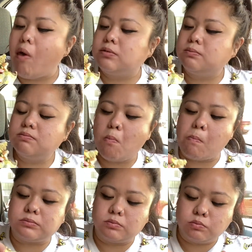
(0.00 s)

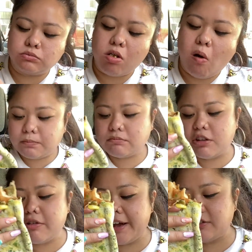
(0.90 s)
Mmm. You
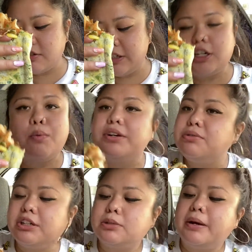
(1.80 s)
know, I also didn't know what to
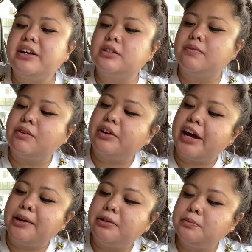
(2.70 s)
expect because I've never
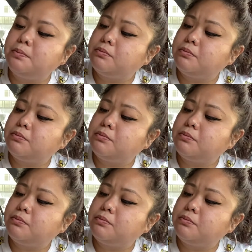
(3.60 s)
had one.